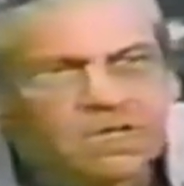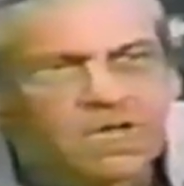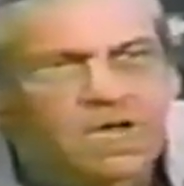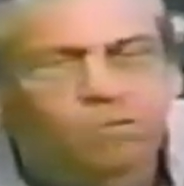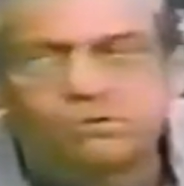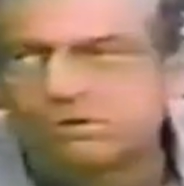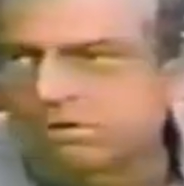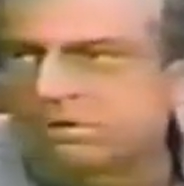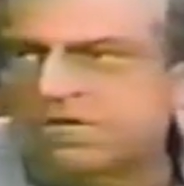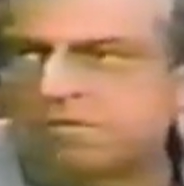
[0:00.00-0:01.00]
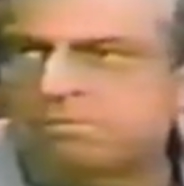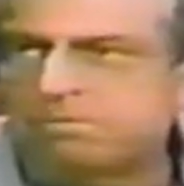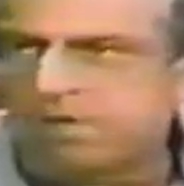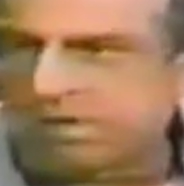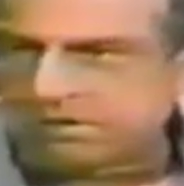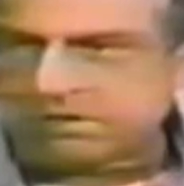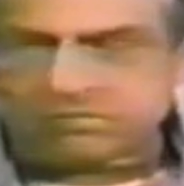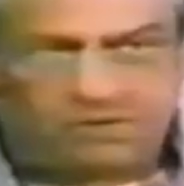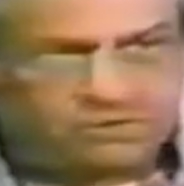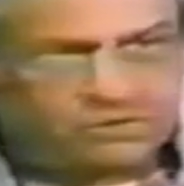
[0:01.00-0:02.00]
I was told that by Paul
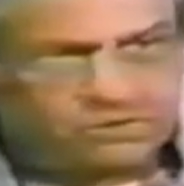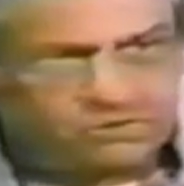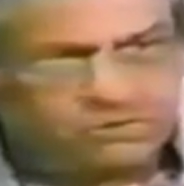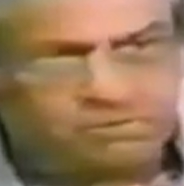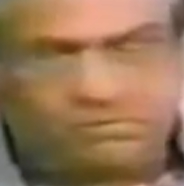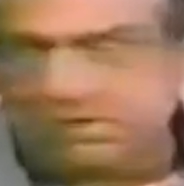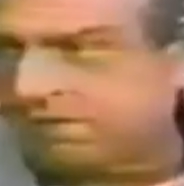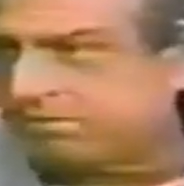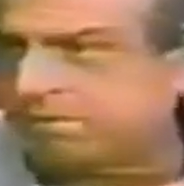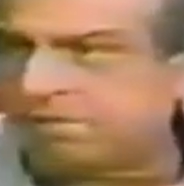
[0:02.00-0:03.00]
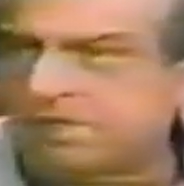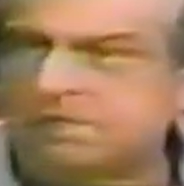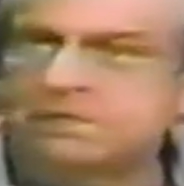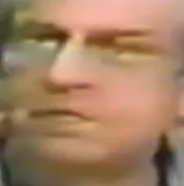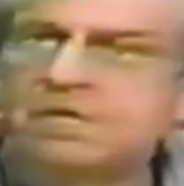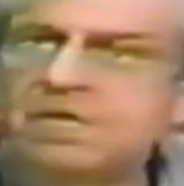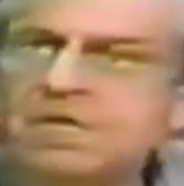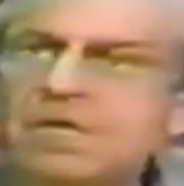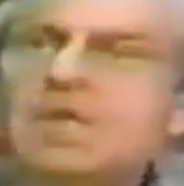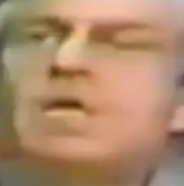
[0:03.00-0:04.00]
Desfosses, who himself had been
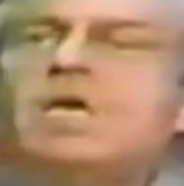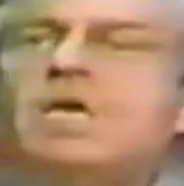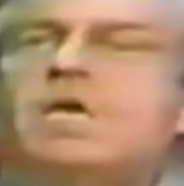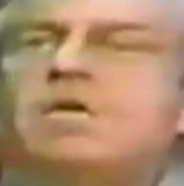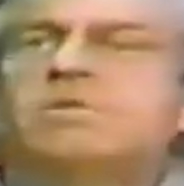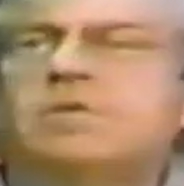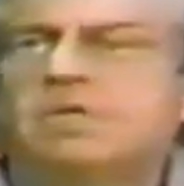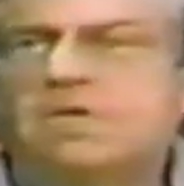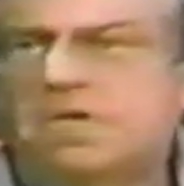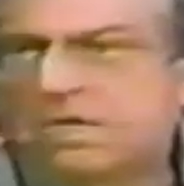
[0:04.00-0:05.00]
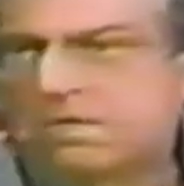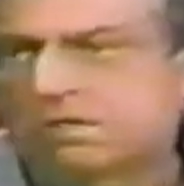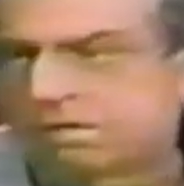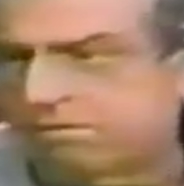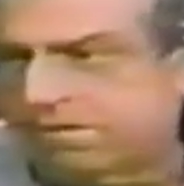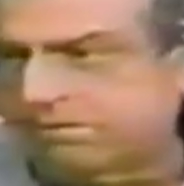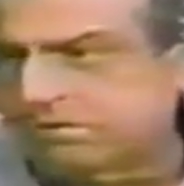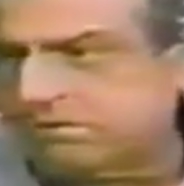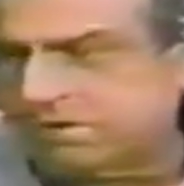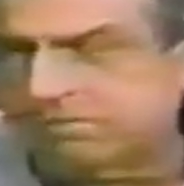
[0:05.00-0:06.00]
a, an Internal Revenue
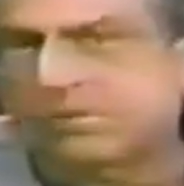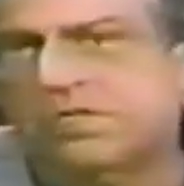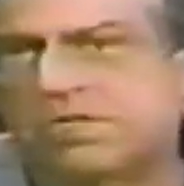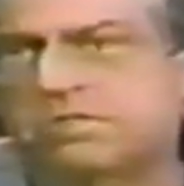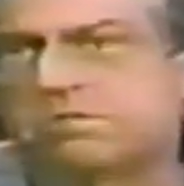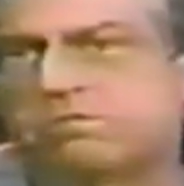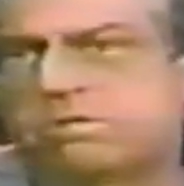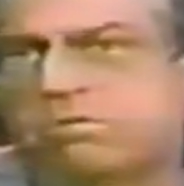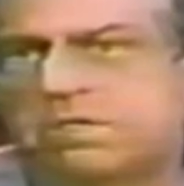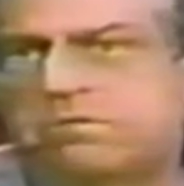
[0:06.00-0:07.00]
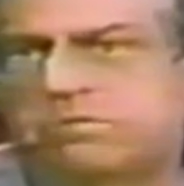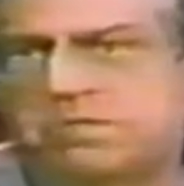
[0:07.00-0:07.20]
Service agent for 23